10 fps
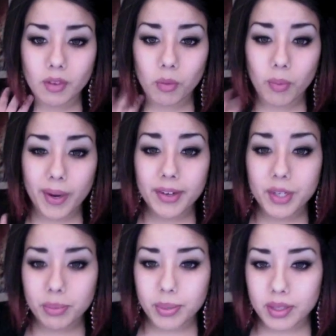where you
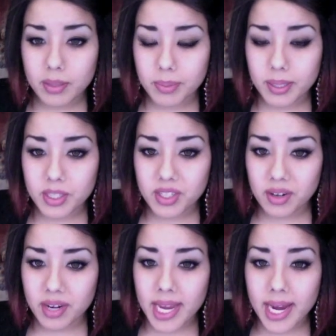put the bleach in your
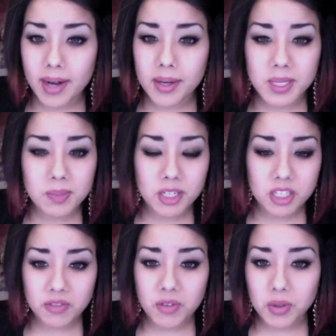hair, especially
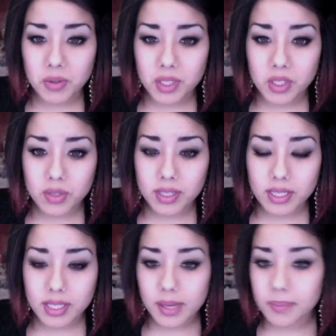if you're only doing the
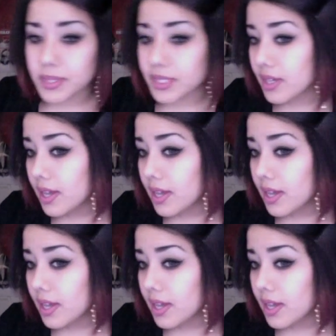tips.